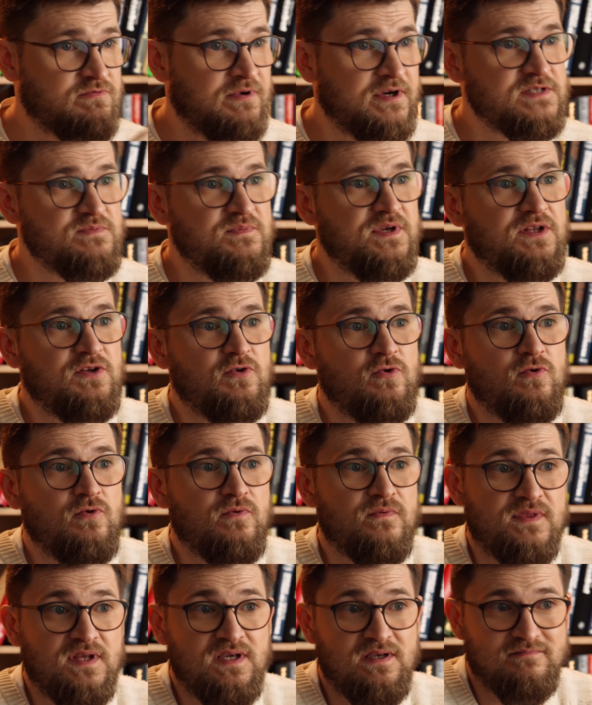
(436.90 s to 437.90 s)
brings me to
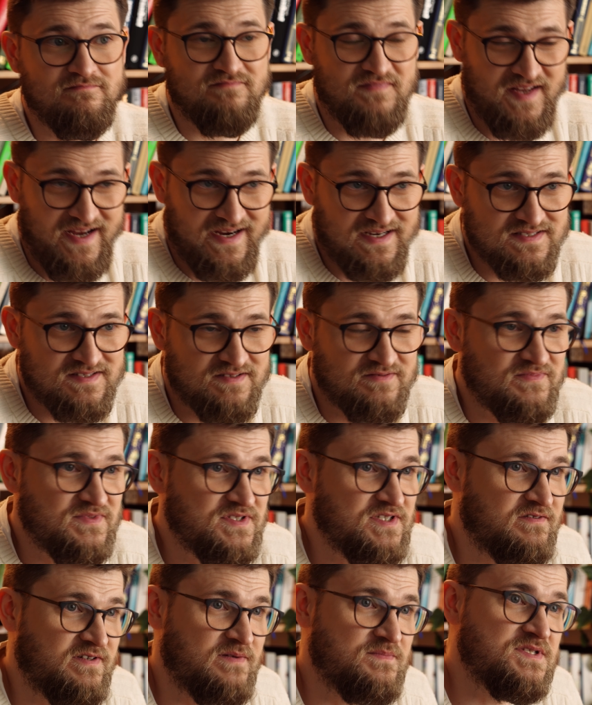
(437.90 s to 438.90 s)
the next
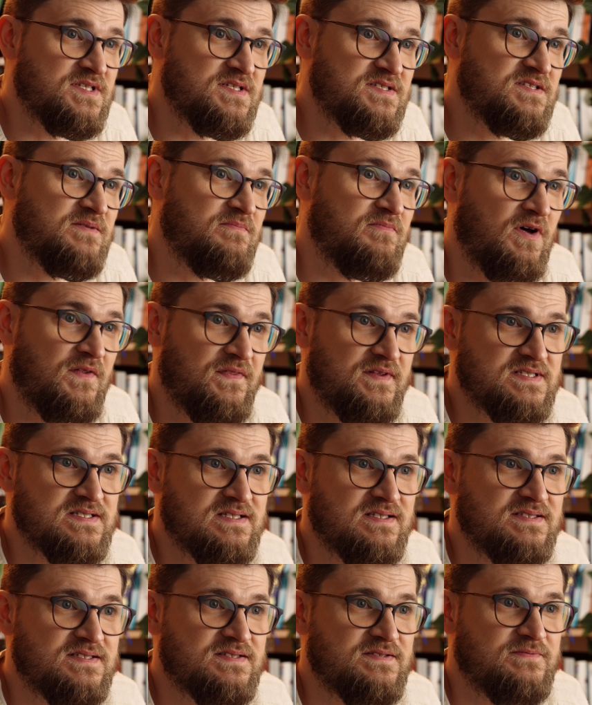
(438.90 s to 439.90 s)
CRM system on this
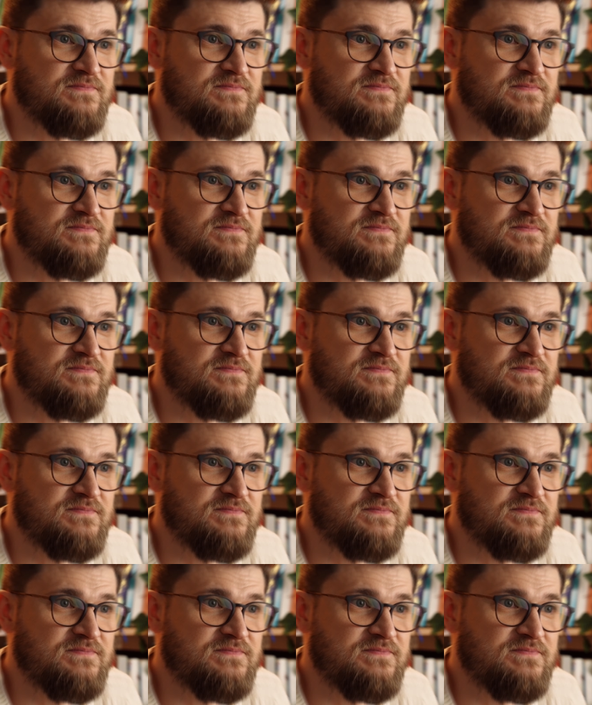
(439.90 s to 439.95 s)
list.